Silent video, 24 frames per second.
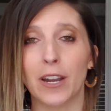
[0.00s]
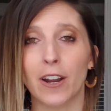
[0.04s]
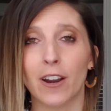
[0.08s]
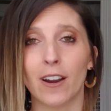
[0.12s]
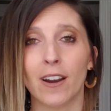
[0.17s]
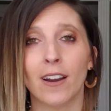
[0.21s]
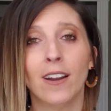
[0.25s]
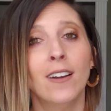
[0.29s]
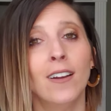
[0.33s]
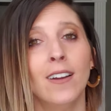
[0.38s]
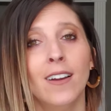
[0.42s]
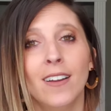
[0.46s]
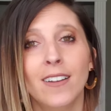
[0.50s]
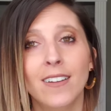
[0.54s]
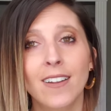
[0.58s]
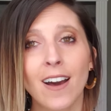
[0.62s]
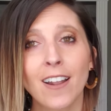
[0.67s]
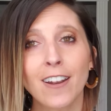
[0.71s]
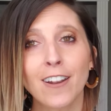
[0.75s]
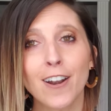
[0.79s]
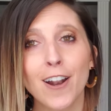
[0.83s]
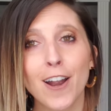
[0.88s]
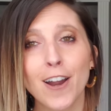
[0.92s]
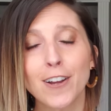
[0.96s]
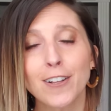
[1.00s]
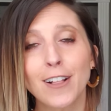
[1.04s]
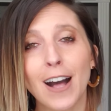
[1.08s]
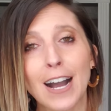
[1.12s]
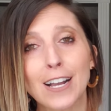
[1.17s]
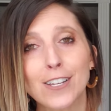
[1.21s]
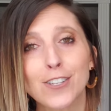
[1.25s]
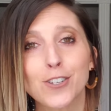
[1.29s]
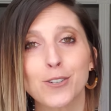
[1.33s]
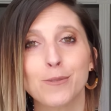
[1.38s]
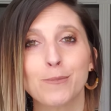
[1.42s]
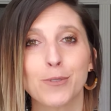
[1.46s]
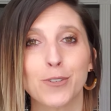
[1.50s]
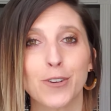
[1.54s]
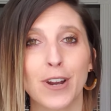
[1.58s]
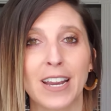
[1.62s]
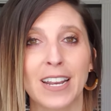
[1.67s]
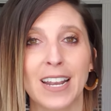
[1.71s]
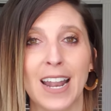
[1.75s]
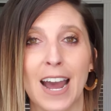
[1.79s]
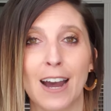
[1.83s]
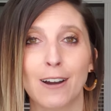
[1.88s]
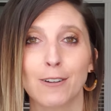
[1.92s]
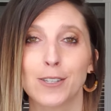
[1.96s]
are not in our classrooms
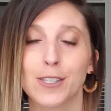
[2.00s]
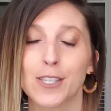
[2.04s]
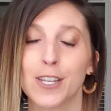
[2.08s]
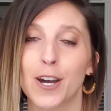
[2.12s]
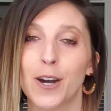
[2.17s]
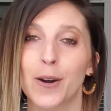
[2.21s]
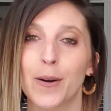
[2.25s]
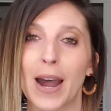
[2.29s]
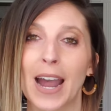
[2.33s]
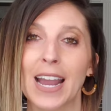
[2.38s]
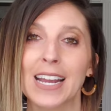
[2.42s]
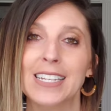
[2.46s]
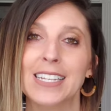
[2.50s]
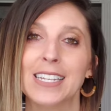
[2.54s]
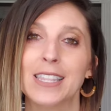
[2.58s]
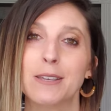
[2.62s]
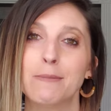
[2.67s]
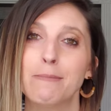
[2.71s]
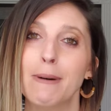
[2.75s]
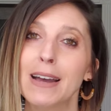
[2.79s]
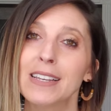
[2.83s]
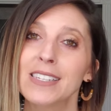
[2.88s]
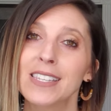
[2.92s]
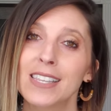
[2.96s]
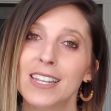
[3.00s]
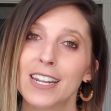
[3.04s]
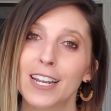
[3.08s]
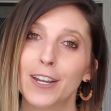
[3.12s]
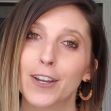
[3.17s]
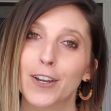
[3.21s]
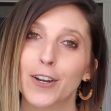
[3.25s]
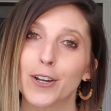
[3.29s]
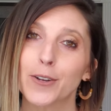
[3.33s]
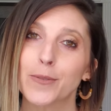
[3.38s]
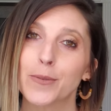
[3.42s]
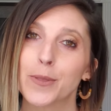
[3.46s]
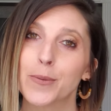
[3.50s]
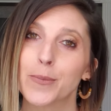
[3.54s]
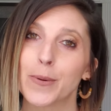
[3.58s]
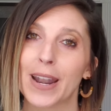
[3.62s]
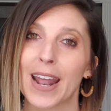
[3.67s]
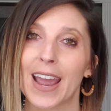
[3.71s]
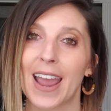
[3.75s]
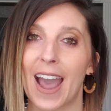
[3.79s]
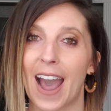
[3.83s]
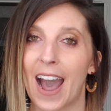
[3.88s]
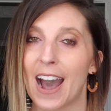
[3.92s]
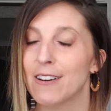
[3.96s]
right now, so I did the best that I could with what
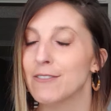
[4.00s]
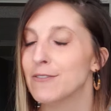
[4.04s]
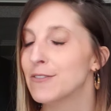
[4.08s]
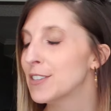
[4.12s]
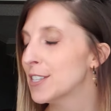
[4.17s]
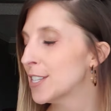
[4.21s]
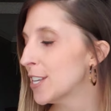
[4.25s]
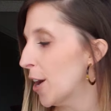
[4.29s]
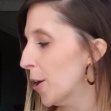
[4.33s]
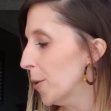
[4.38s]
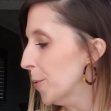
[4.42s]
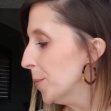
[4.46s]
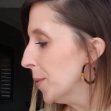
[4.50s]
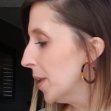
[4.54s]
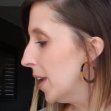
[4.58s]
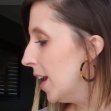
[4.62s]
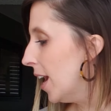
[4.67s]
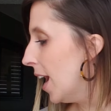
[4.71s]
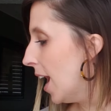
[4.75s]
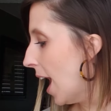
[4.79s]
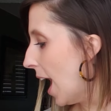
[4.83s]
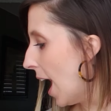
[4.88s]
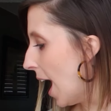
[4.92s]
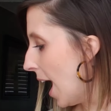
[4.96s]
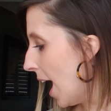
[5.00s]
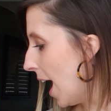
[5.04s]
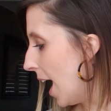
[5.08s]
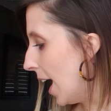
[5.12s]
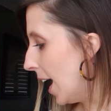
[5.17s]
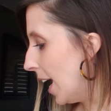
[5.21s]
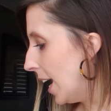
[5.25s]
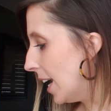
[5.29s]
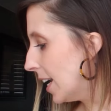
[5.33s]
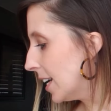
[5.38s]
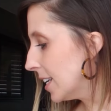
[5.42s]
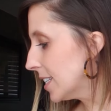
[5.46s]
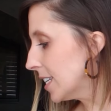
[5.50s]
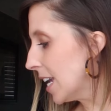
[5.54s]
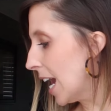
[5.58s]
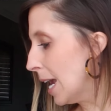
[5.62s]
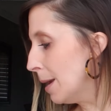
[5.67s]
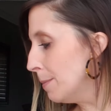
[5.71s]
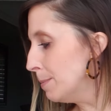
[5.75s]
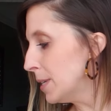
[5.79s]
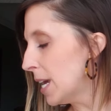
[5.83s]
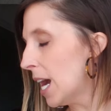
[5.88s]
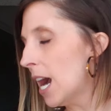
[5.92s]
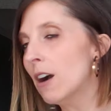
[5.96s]
I have. So I
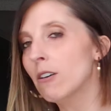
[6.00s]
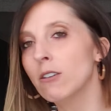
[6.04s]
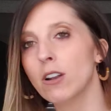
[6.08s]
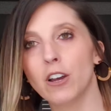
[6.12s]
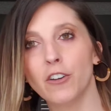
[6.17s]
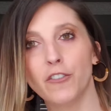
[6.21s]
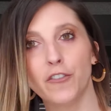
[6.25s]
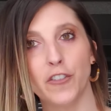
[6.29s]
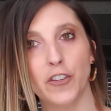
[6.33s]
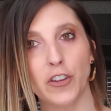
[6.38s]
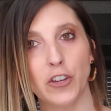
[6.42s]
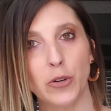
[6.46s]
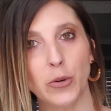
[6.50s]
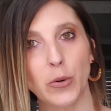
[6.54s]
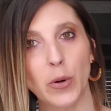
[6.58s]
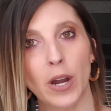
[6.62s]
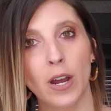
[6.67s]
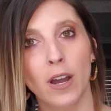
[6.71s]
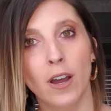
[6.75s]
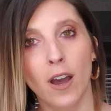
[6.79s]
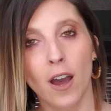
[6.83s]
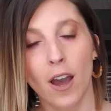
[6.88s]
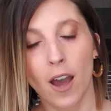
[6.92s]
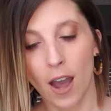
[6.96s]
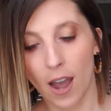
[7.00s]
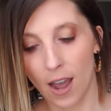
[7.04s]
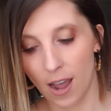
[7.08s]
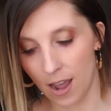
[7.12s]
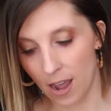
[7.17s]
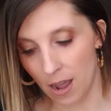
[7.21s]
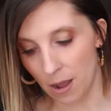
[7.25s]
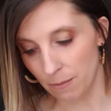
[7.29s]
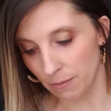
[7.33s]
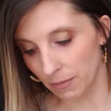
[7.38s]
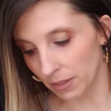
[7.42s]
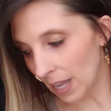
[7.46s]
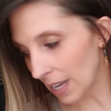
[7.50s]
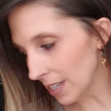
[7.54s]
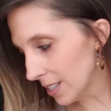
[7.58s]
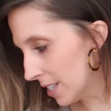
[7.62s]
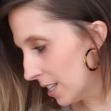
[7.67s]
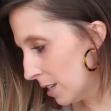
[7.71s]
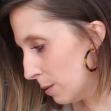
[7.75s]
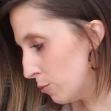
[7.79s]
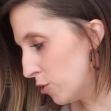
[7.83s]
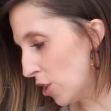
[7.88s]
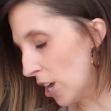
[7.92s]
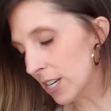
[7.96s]
typed out a few
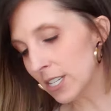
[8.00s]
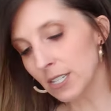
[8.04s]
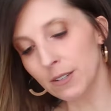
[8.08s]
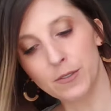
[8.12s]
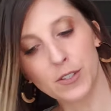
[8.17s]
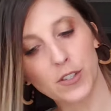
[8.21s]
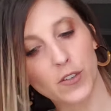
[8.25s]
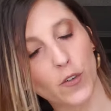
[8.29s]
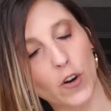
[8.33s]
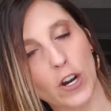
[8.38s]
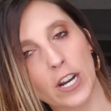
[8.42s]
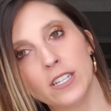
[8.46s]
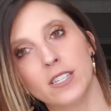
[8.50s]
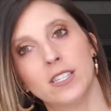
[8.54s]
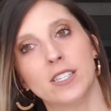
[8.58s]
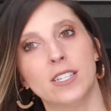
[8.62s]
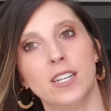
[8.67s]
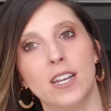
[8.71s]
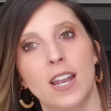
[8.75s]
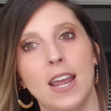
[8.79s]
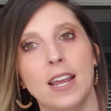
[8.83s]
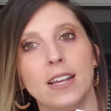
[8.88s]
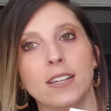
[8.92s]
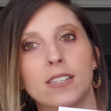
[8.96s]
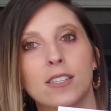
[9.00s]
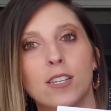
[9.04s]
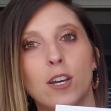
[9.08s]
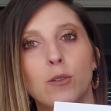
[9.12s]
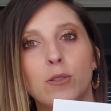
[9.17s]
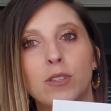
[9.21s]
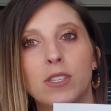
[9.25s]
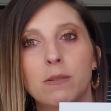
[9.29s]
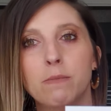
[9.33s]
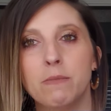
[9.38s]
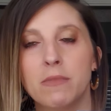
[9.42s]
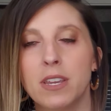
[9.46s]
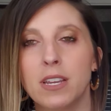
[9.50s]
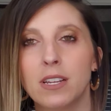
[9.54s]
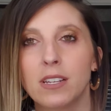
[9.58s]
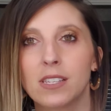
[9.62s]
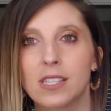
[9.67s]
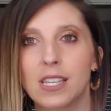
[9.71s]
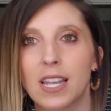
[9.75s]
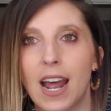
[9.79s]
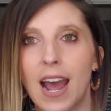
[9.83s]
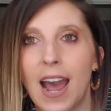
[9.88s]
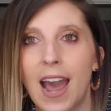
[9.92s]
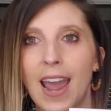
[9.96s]
lesson objectives for us today. So some things
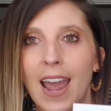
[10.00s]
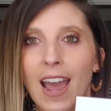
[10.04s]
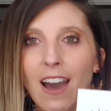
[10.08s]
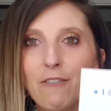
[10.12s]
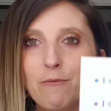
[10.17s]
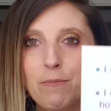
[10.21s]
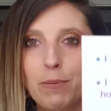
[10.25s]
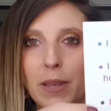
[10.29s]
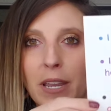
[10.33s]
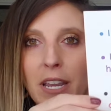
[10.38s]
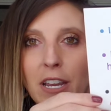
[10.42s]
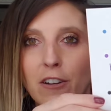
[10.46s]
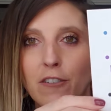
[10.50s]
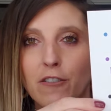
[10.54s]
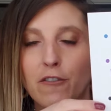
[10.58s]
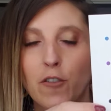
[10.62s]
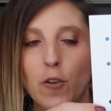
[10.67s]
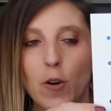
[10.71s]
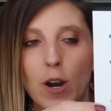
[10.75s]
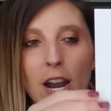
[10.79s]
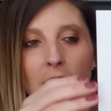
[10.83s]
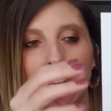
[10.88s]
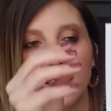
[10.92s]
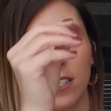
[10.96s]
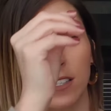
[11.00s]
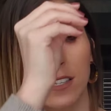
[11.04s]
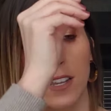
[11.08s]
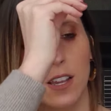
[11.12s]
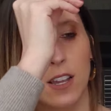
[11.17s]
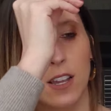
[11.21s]
that I have planned for us